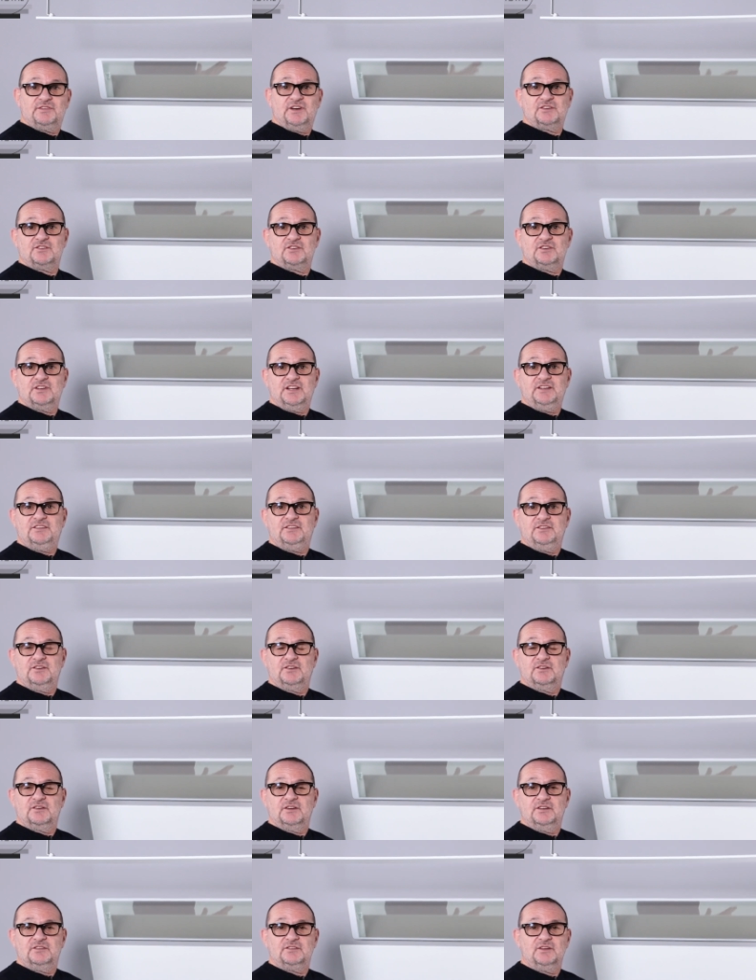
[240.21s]
of 180
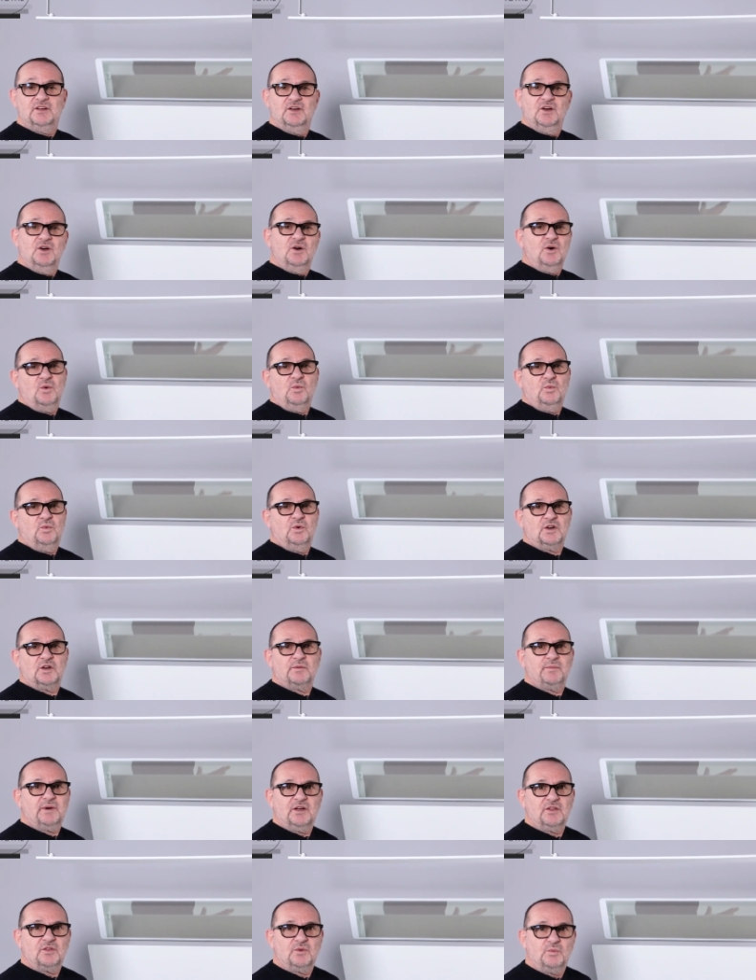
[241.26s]
degrees, what
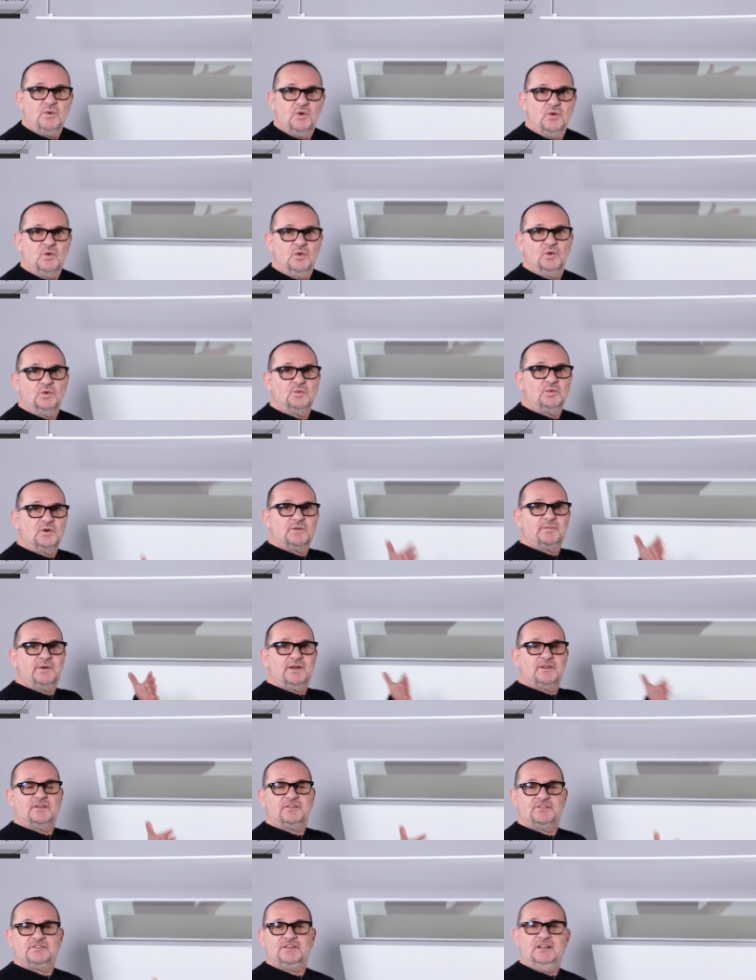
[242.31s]
about the wall? What
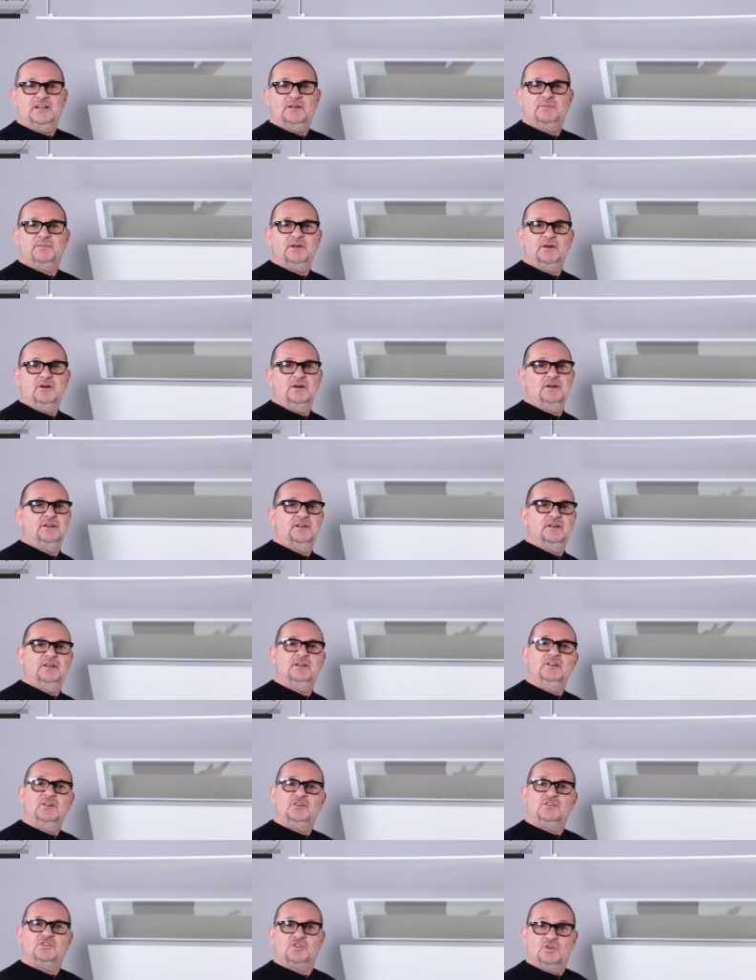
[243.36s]
about the ceiling behind it?
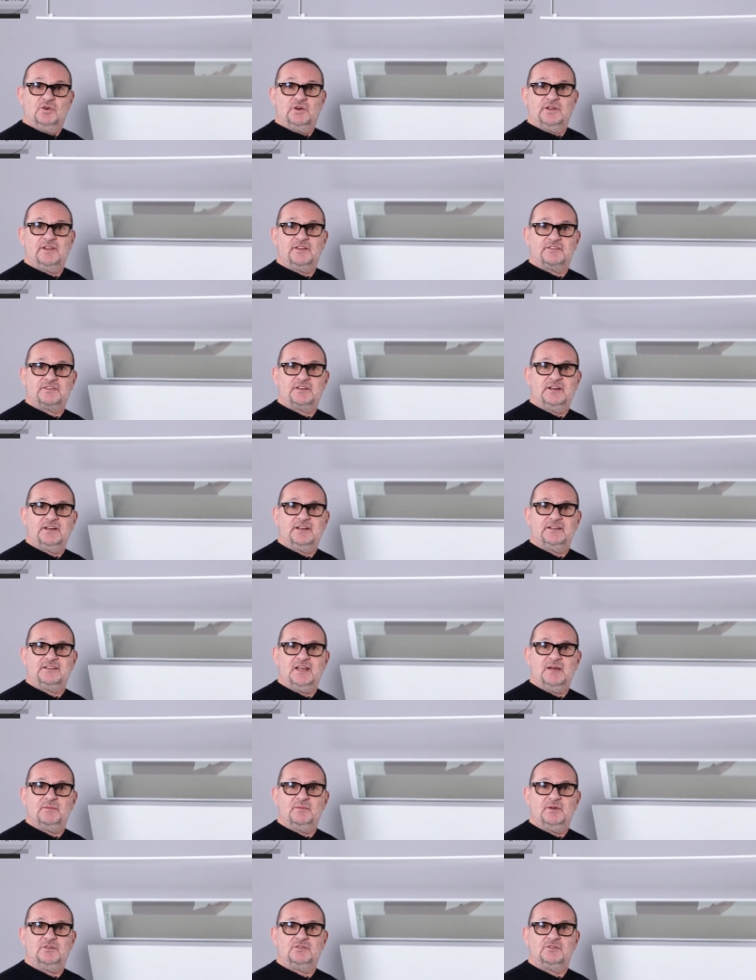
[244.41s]
Surely that's going to get
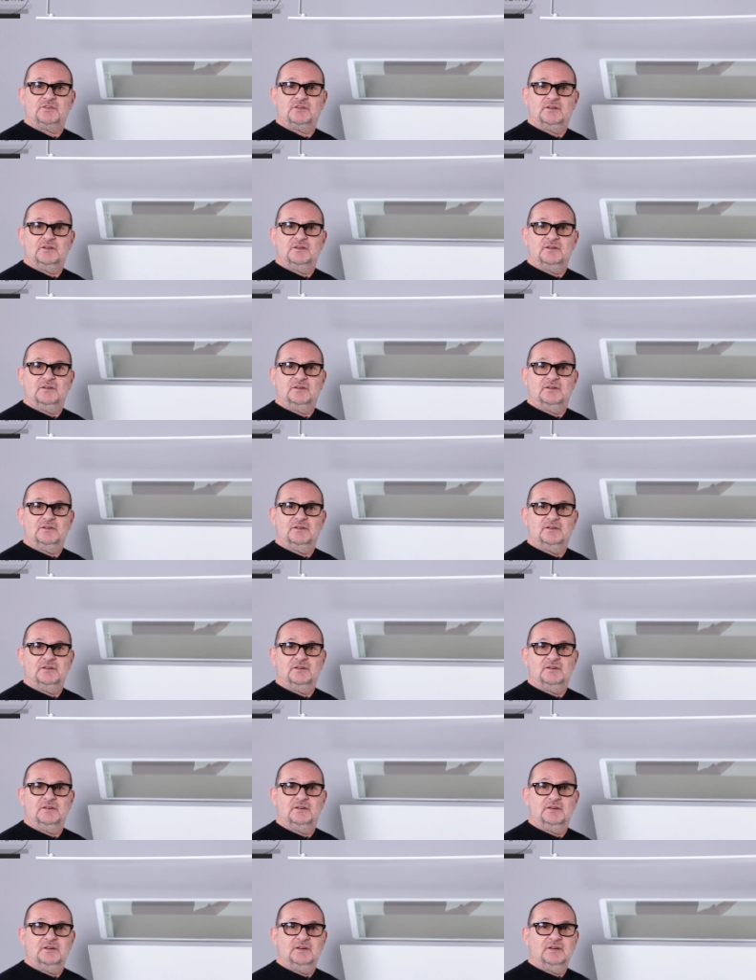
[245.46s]
damaged.
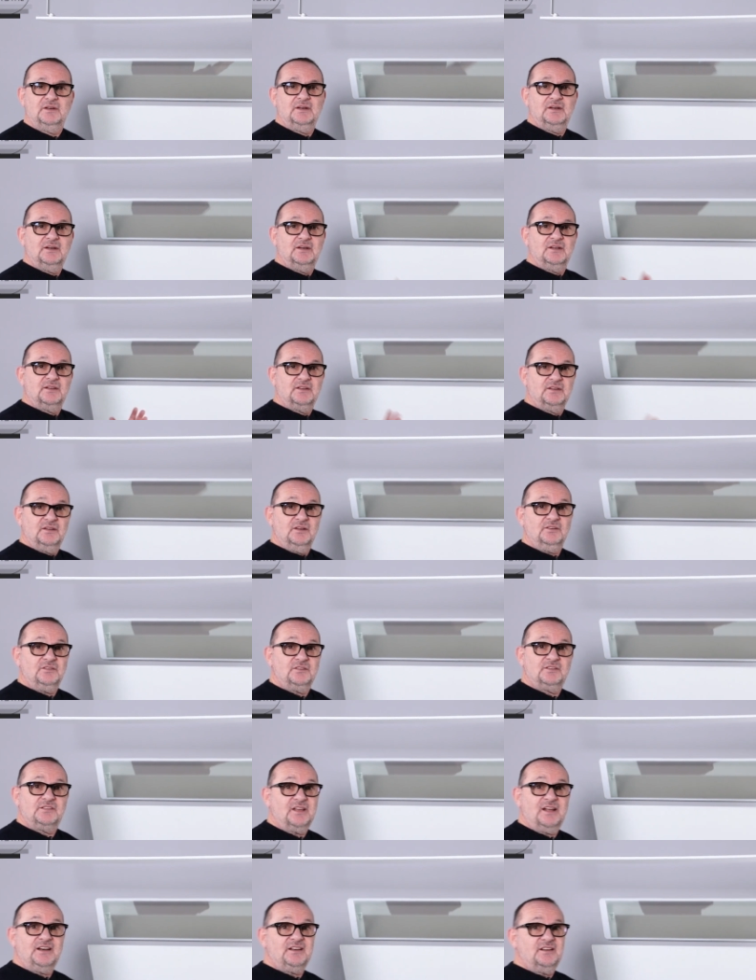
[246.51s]
The answer
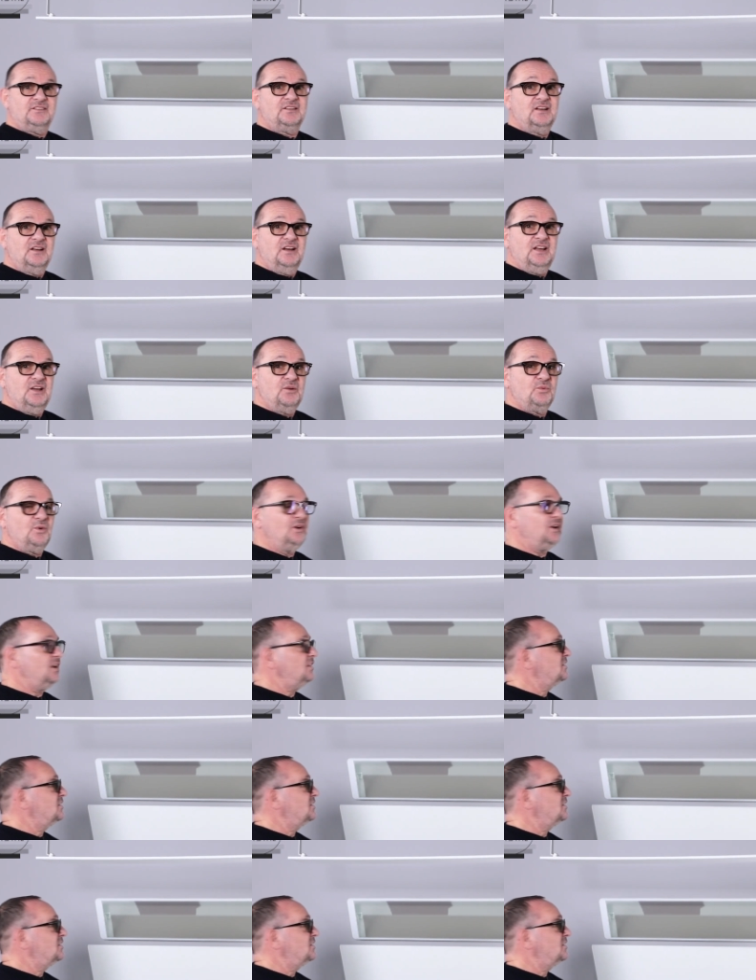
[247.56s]
to that is it won't